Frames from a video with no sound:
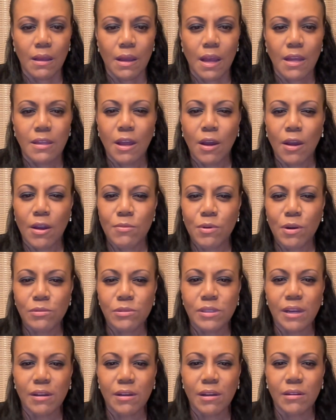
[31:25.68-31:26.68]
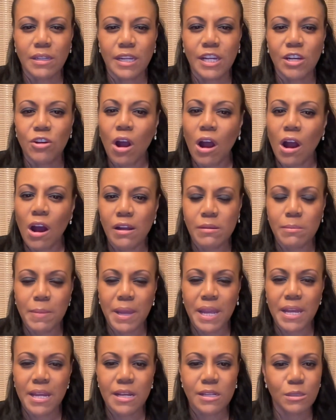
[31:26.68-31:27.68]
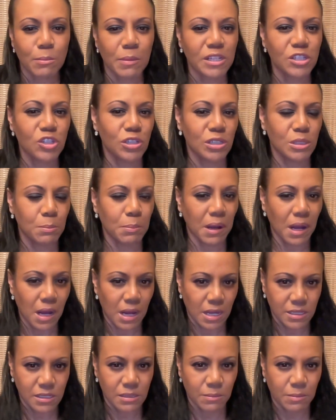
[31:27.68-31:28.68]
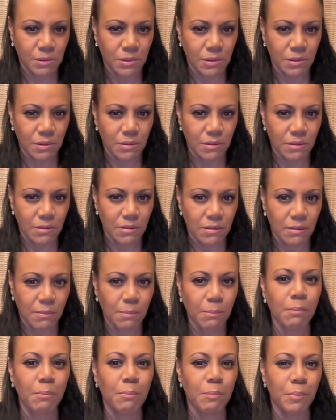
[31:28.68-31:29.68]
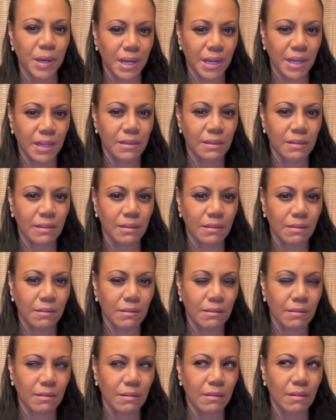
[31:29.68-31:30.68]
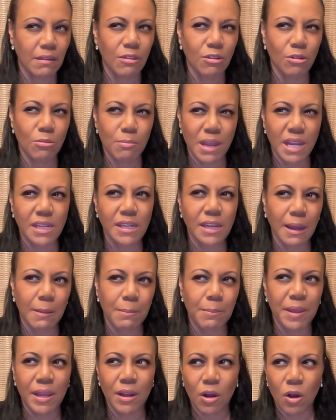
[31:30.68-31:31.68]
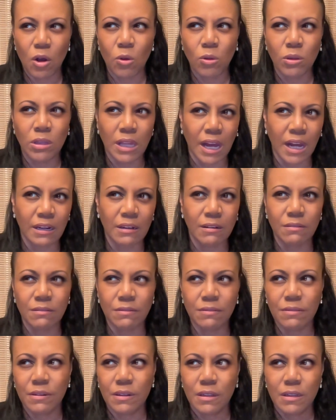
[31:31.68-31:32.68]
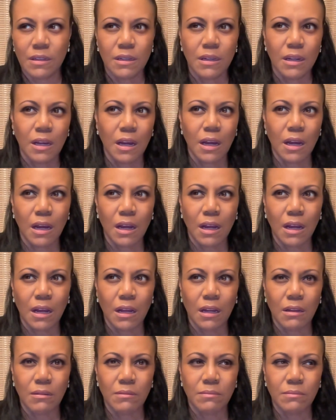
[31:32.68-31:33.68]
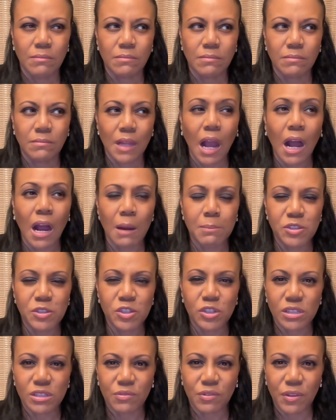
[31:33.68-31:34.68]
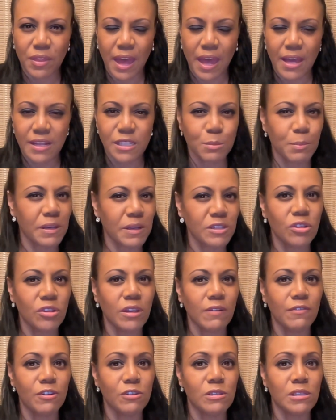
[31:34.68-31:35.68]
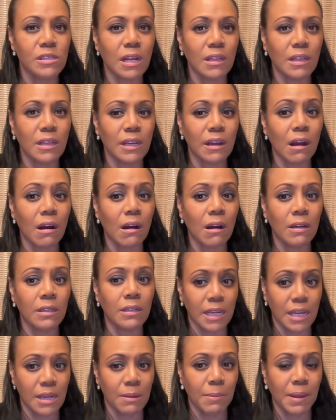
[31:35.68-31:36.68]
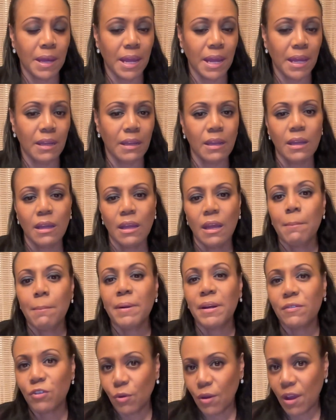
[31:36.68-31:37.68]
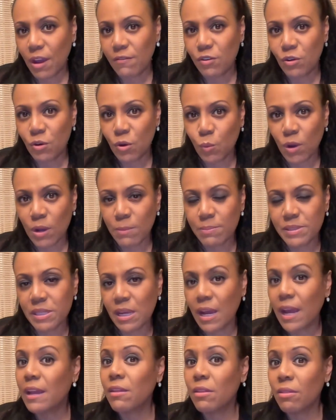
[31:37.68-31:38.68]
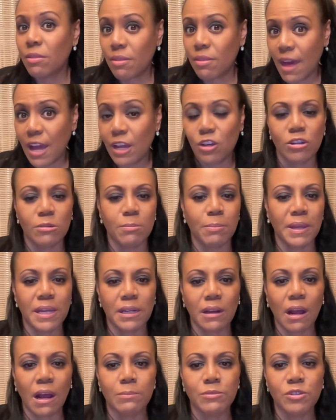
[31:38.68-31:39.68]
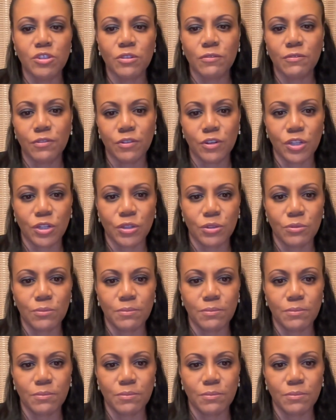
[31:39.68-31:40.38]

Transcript: now I wrote down on here, automate as much as possible, but there may not be a whole lot of uh, options for that, especially if you're selling on eBay. But if you have your own website, that could be an option for you.